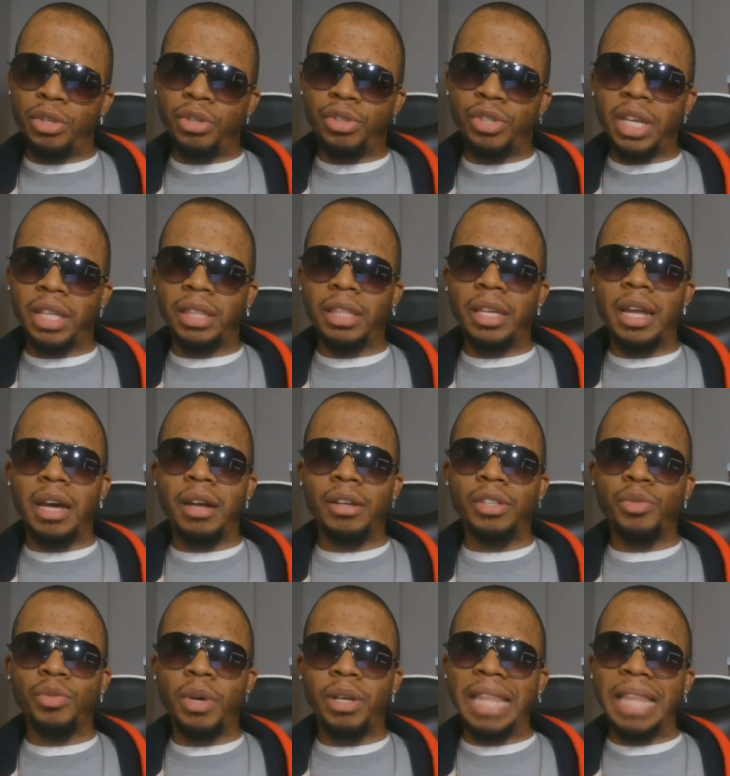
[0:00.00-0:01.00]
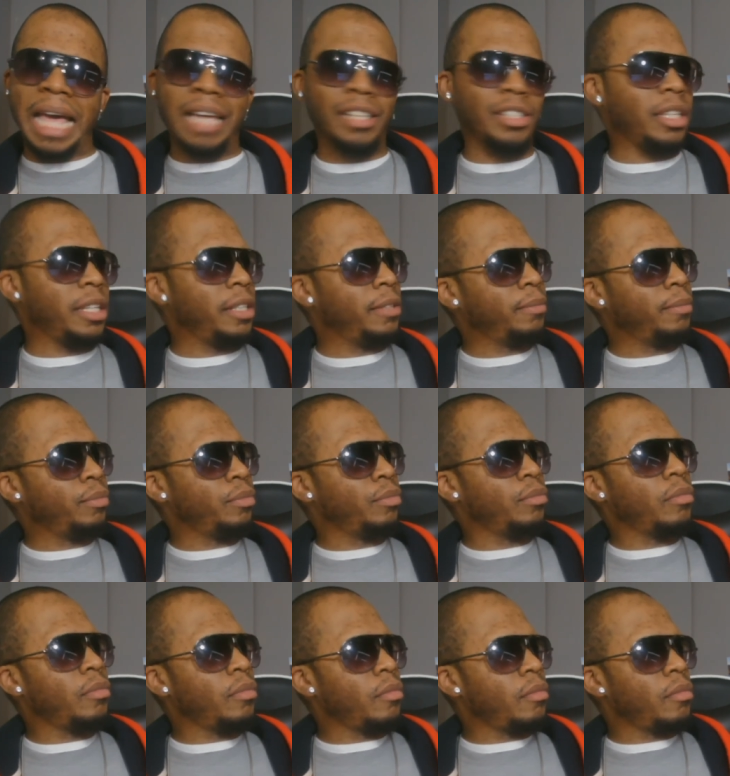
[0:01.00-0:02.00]
you check that out as well. Lastly,
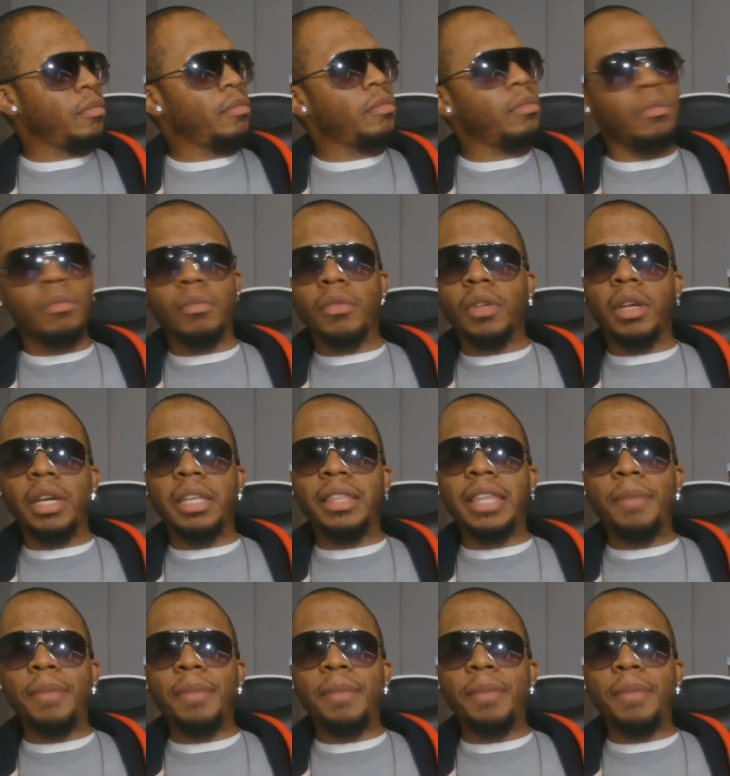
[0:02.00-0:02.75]
hit